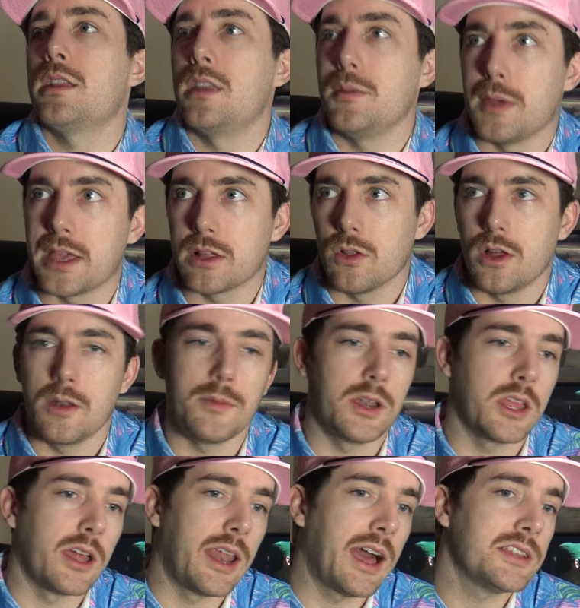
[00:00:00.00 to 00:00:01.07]
They make a lot of
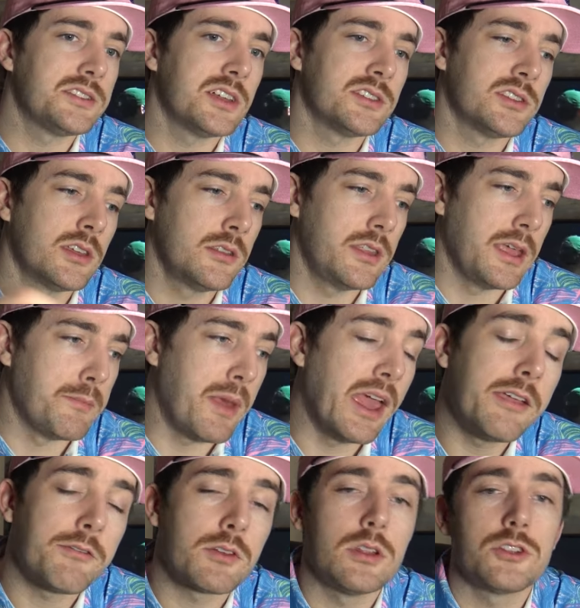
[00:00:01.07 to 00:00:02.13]
money on AdSense, they
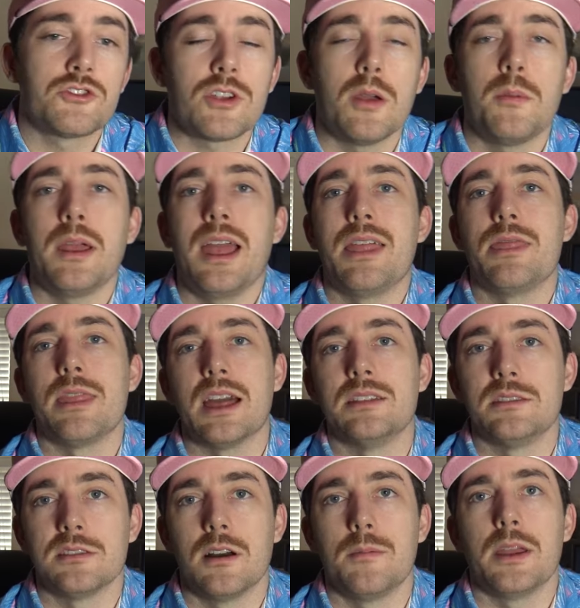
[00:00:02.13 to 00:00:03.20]
pay for the trip and then
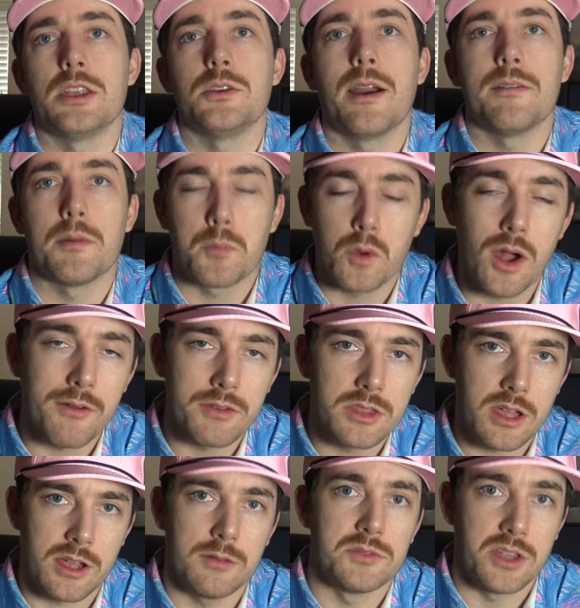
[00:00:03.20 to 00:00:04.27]
some, and you have a profit
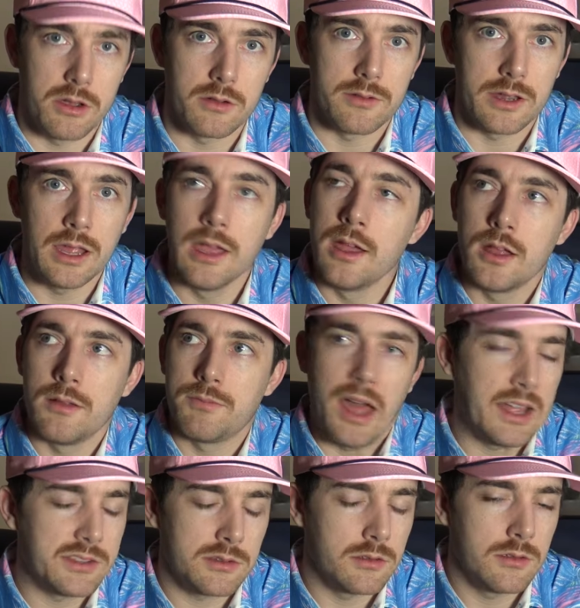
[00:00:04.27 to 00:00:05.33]
that comes out of it.
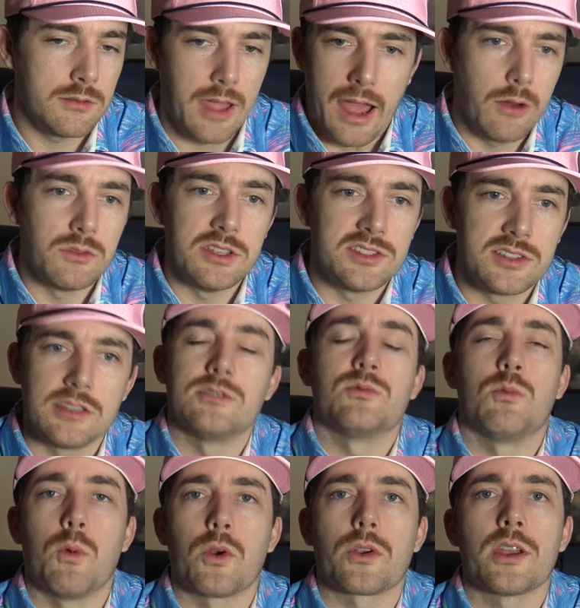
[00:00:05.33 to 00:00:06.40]
That's how these
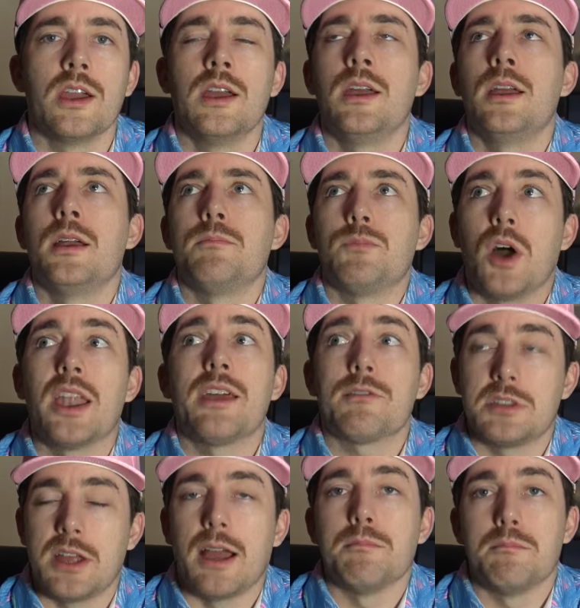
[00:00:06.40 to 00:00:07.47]
things work. Not every
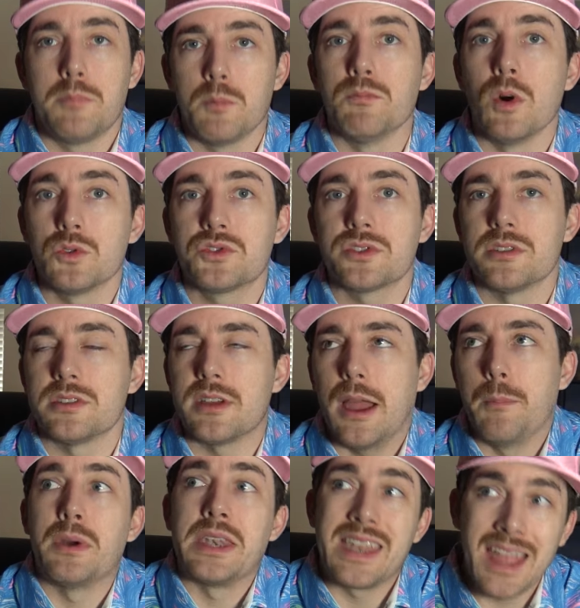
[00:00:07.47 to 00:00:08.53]
time, but most of the time.
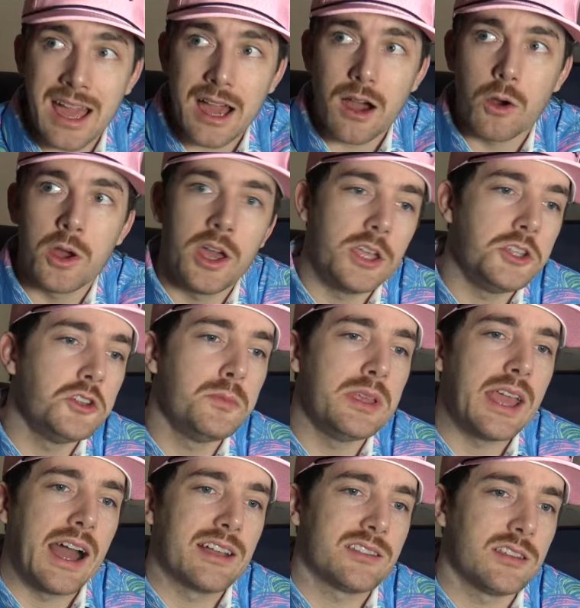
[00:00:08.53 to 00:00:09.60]
But now you'd
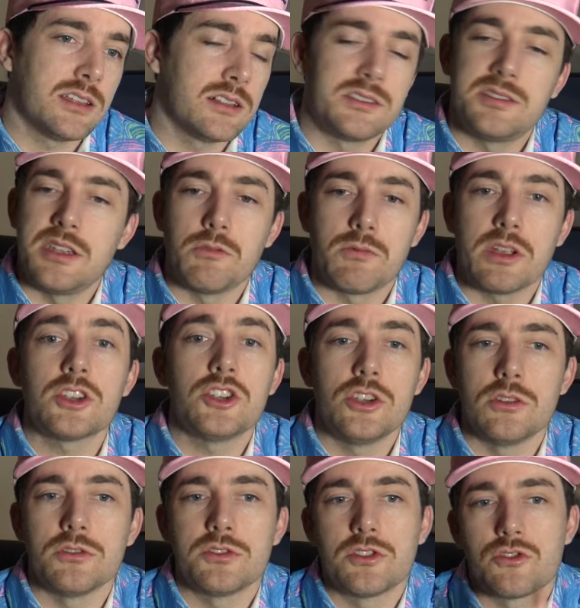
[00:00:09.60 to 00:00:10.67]
be asking, let's say Rick
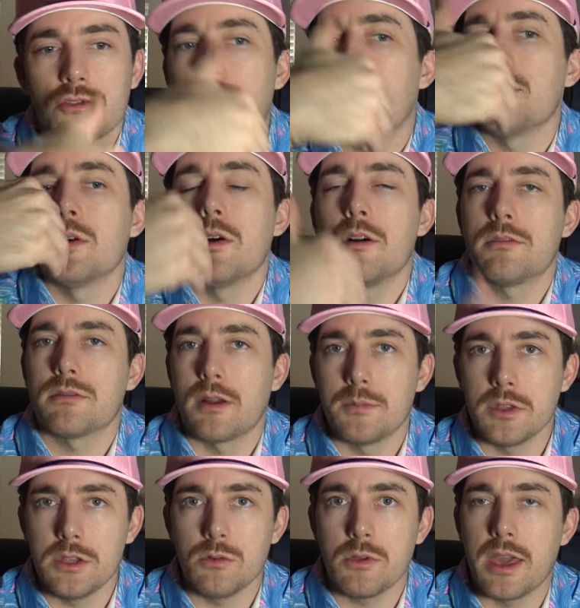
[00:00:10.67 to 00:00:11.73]
Shields to travel from
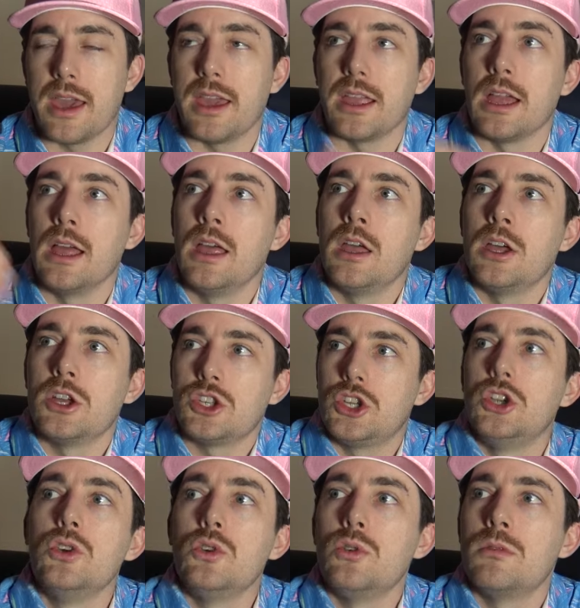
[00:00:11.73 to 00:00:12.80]
the UK
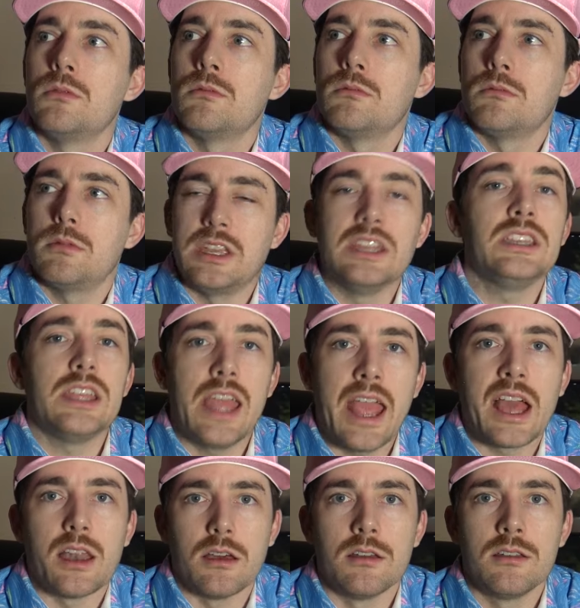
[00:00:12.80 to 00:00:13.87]
to
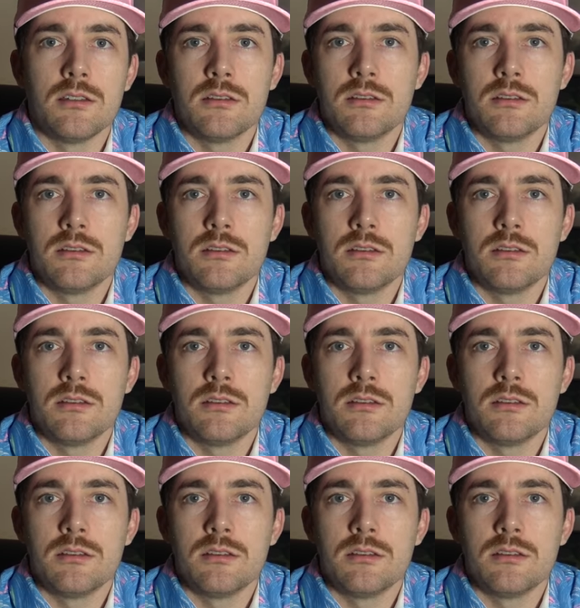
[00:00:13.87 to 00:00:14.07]
Indiana.